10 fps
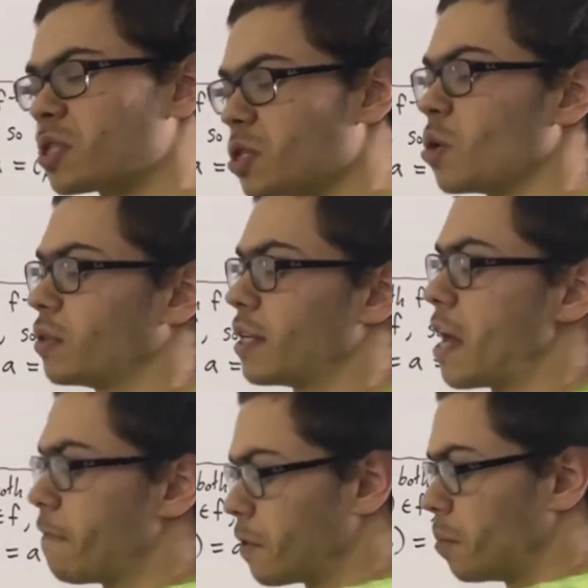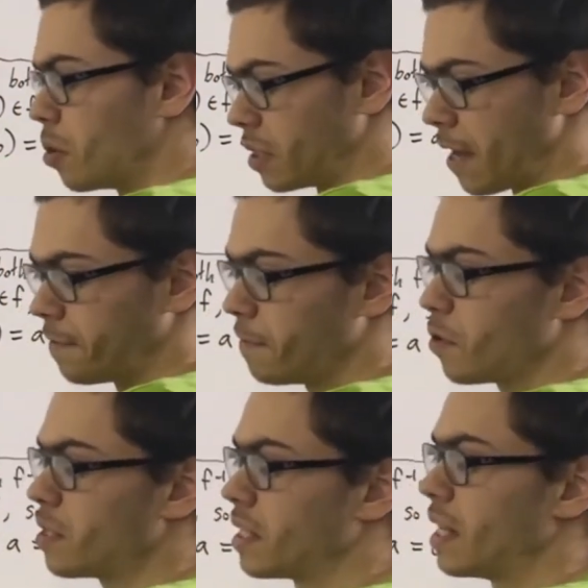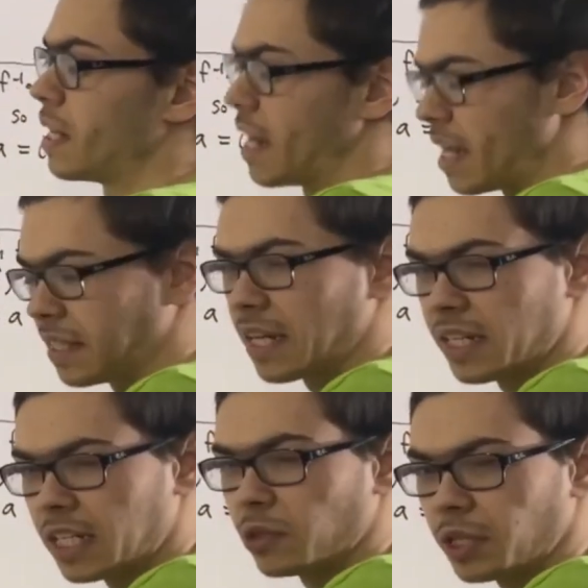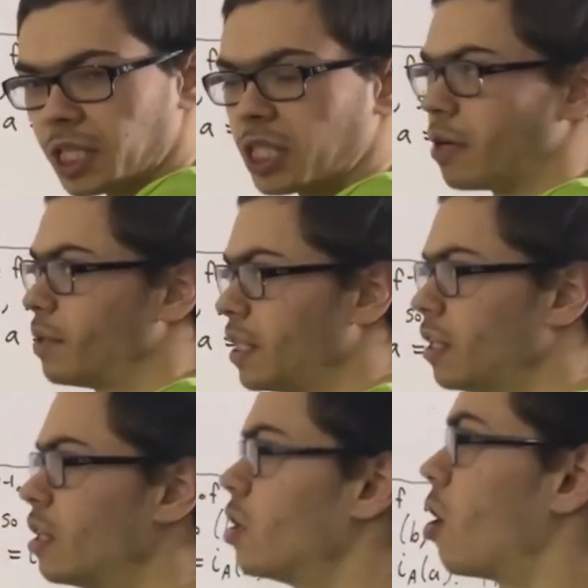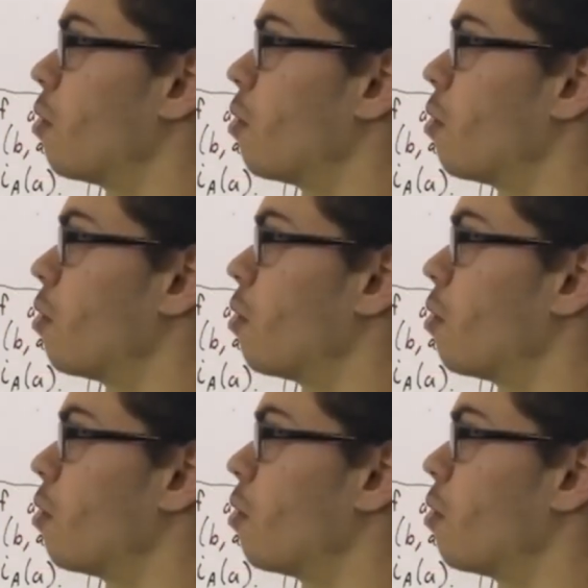note that f compose f inverse and the identity relation on B are